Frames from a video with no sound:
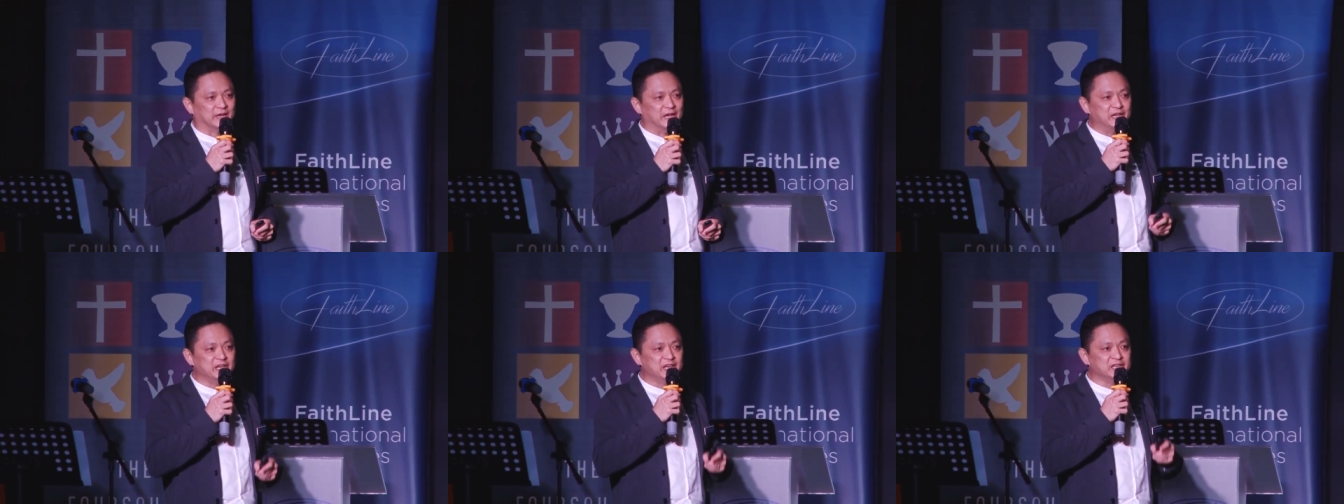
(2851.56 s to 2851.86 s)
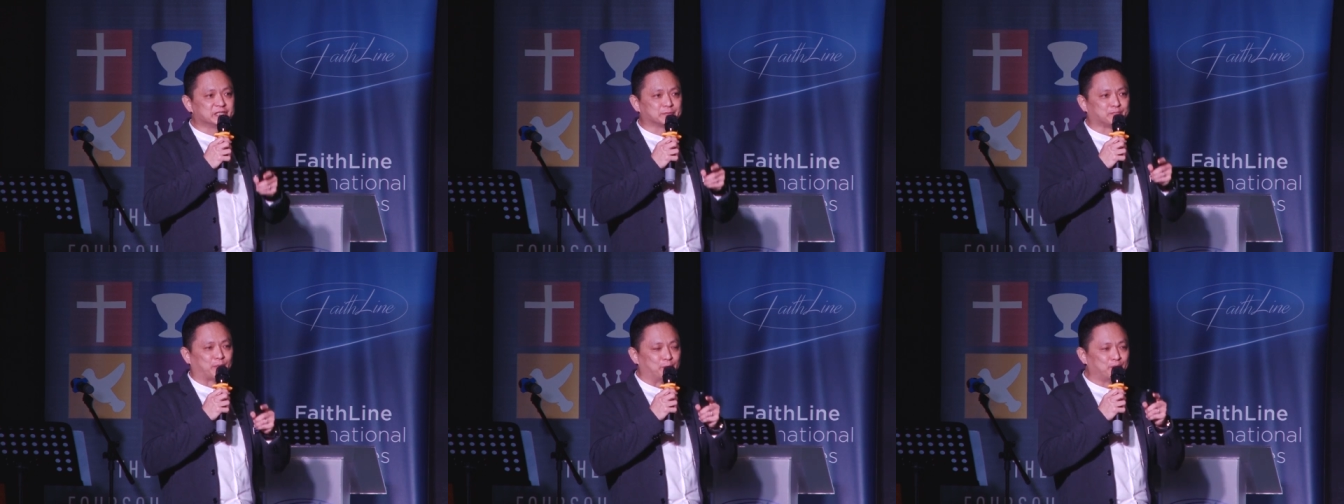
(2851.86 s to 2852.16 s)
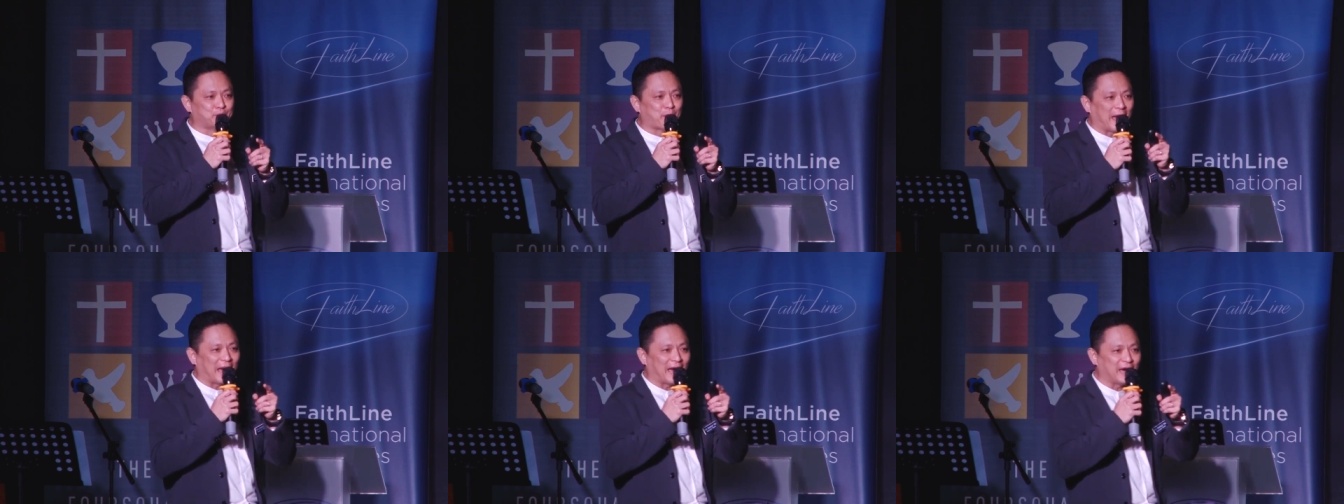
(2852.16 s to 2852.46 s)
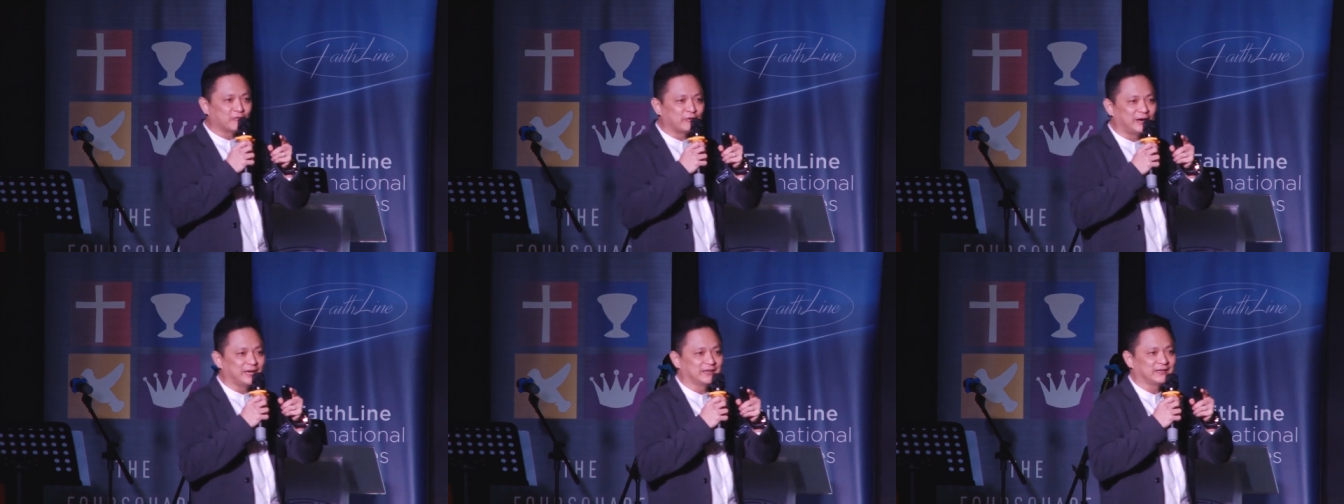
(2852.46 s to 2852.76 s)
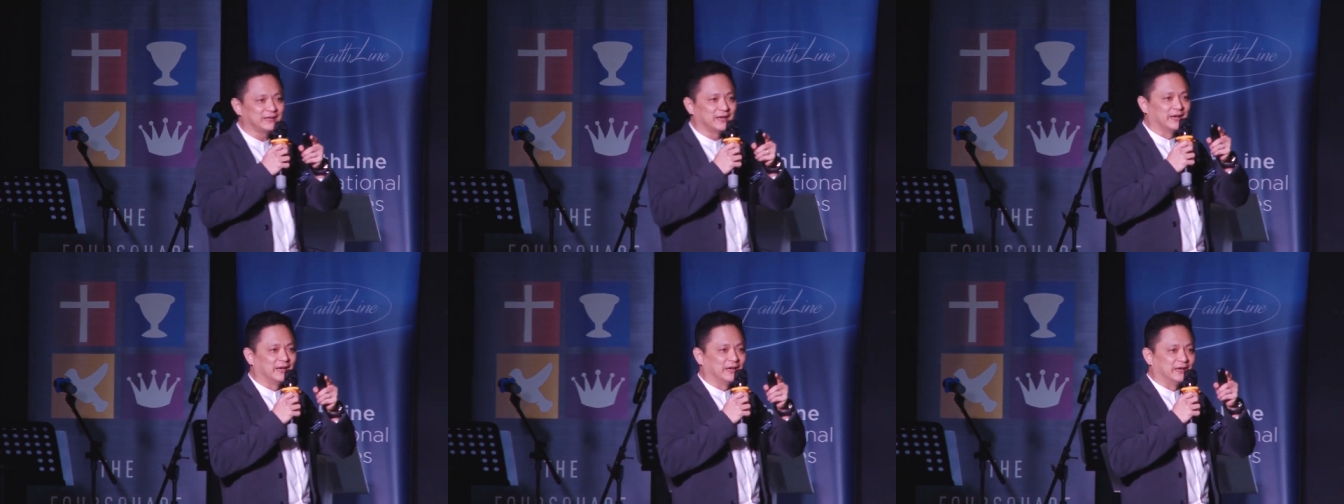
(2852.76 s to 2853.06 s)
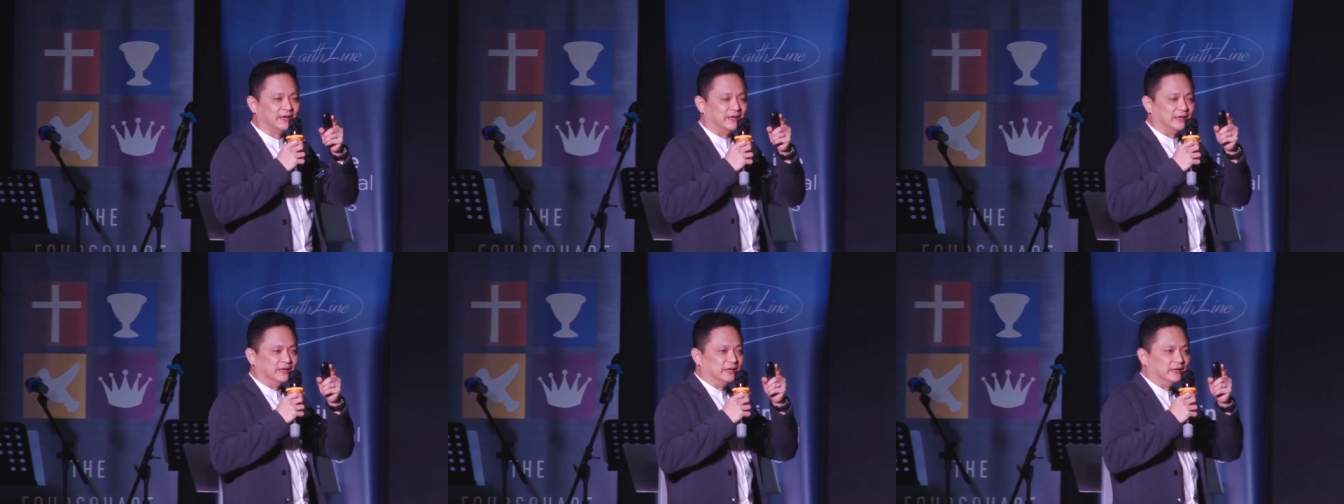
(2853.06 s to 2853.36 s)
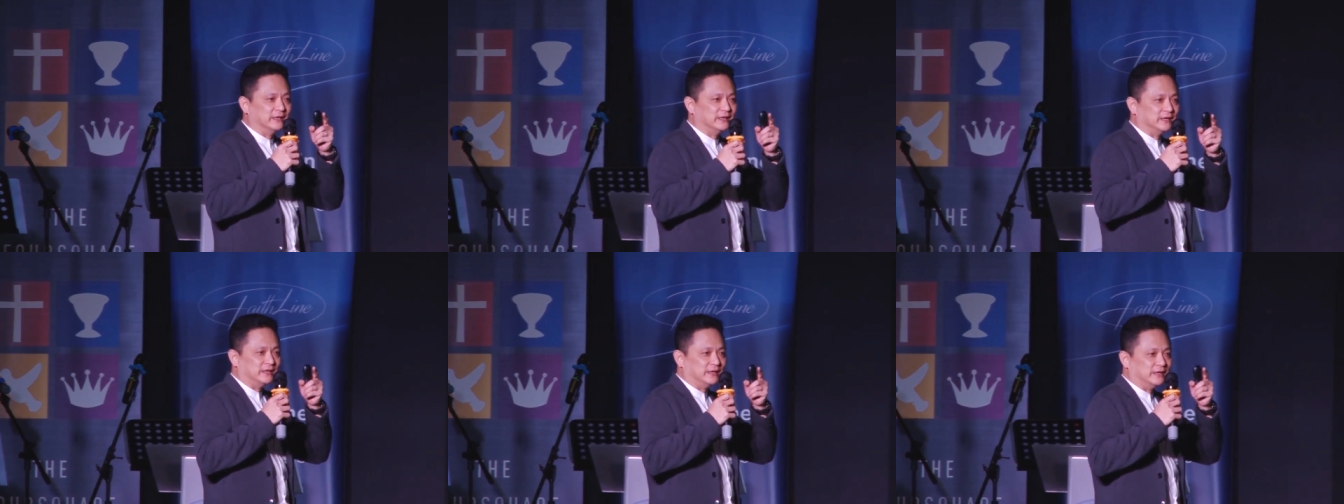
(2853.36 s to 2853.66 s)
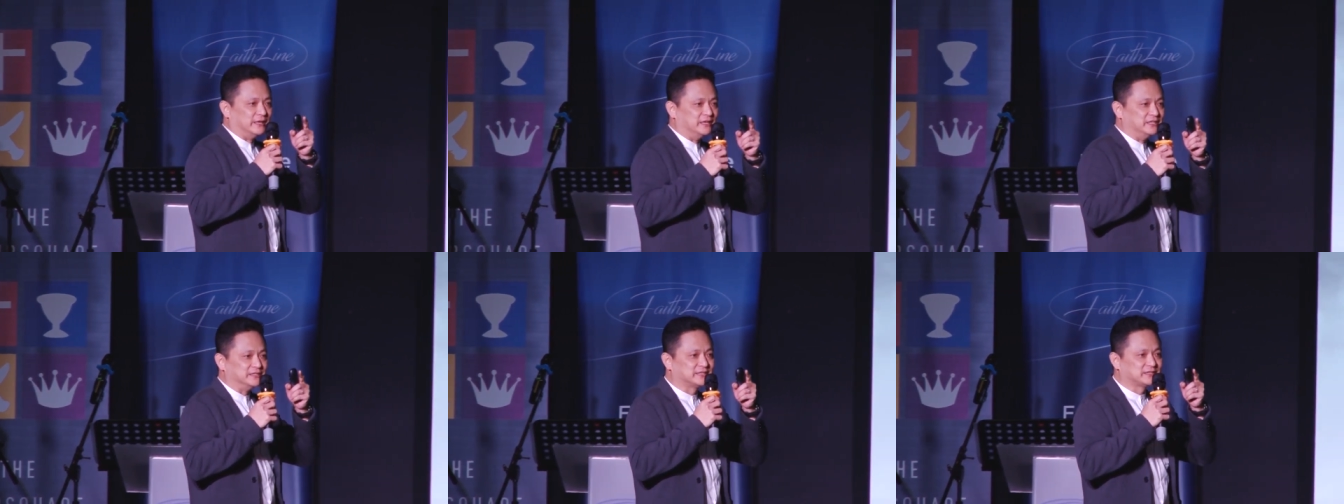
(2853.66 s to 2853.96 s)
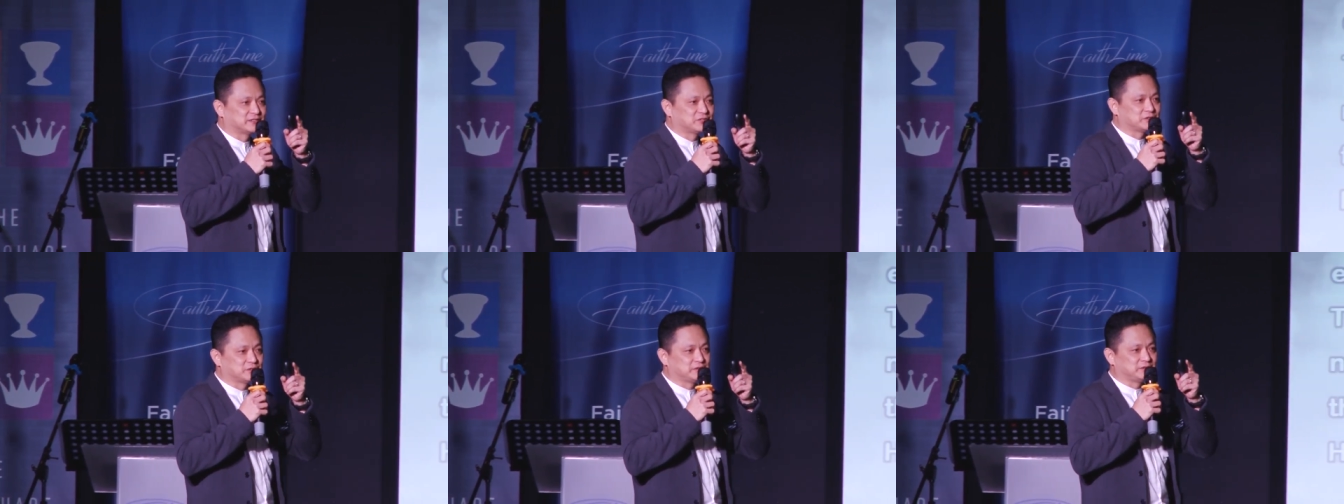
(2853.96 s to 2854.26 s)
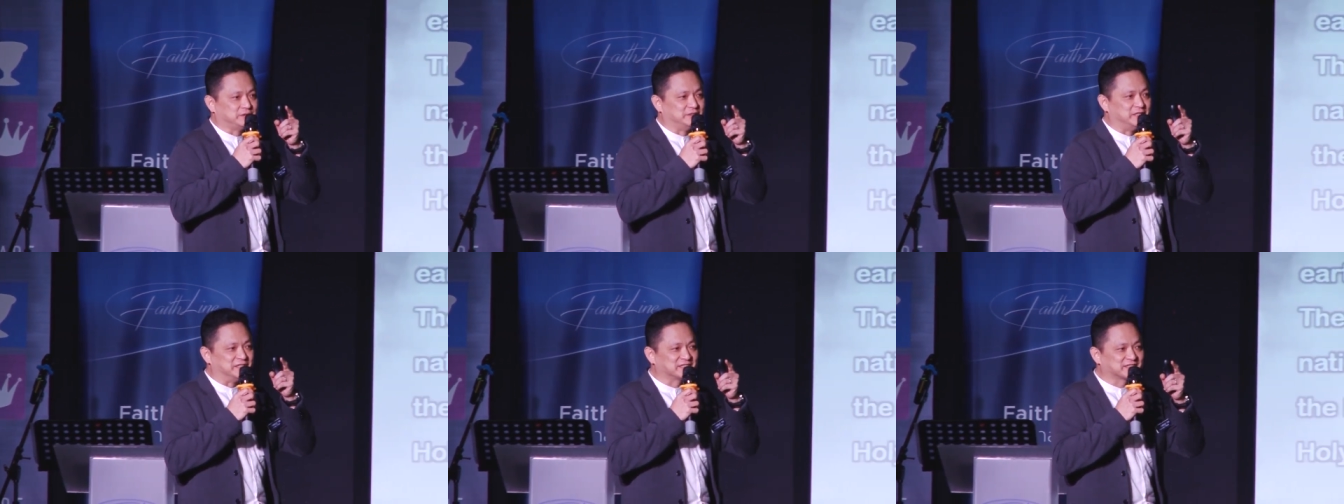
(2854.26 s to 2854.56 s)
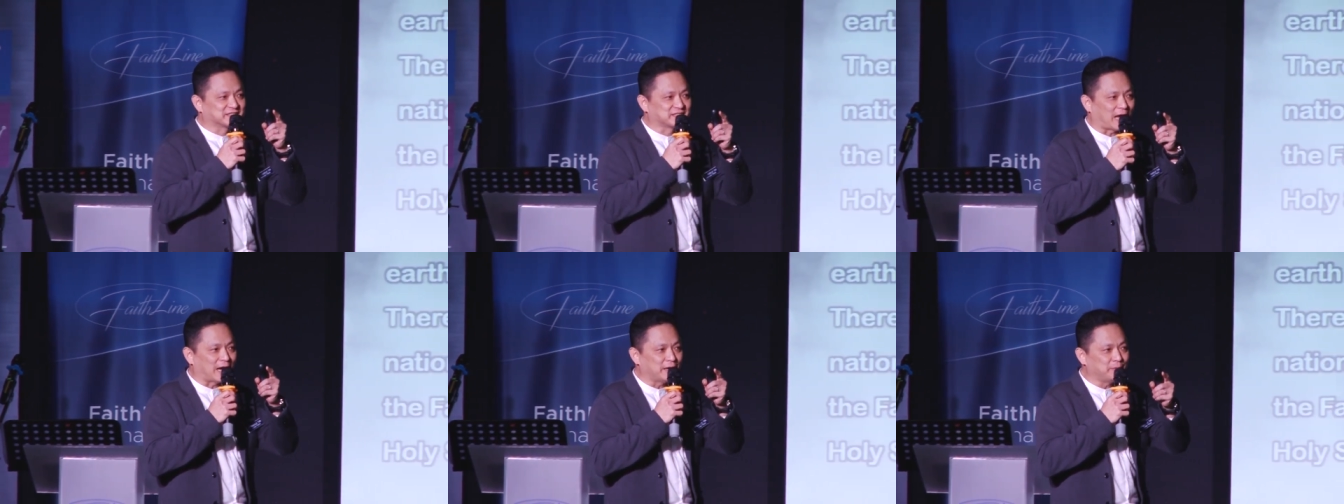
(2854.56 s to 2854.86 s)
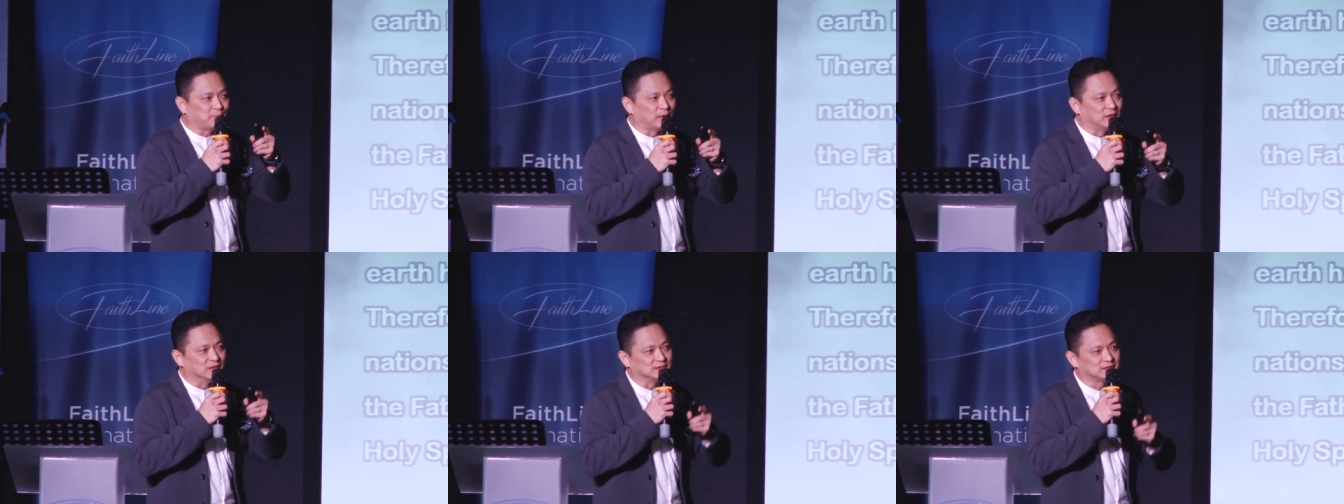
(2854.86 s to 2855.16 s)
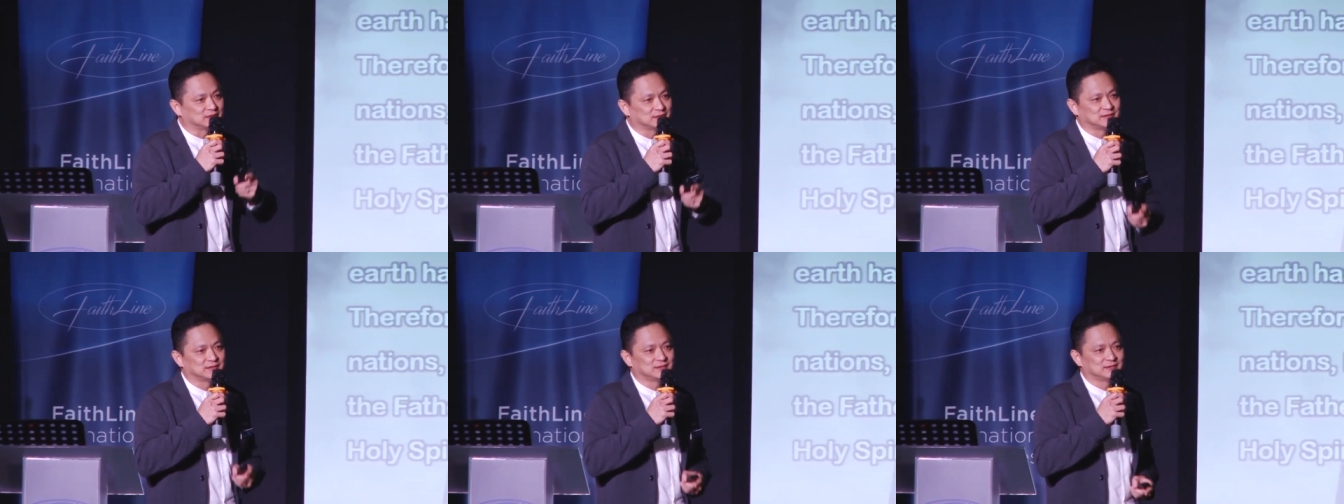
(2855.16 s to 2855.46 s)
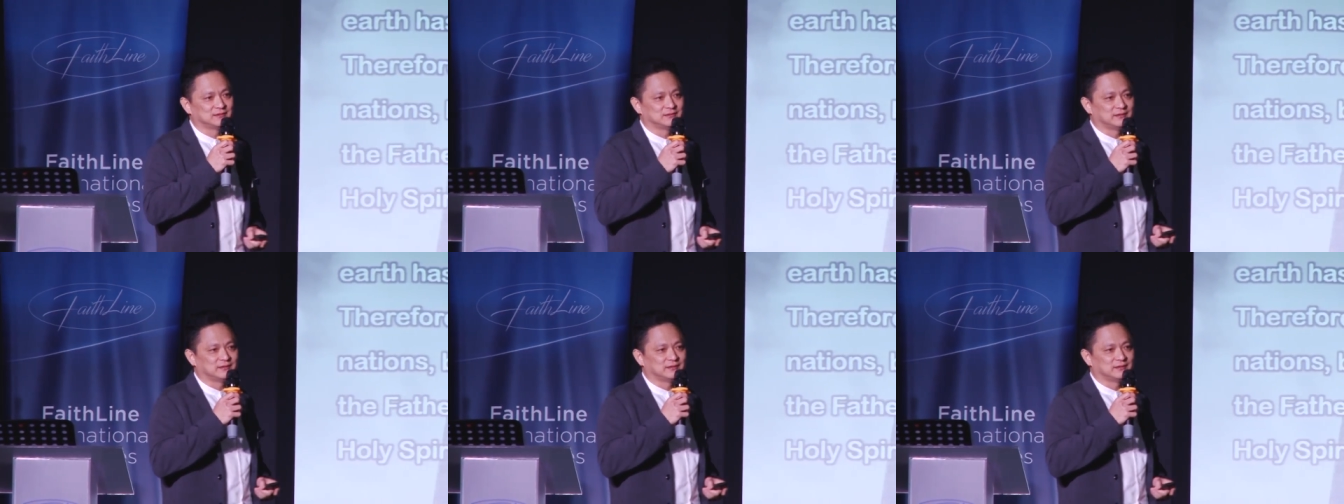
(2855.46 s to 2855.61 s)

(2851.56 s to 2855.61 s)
He is preparing his disciples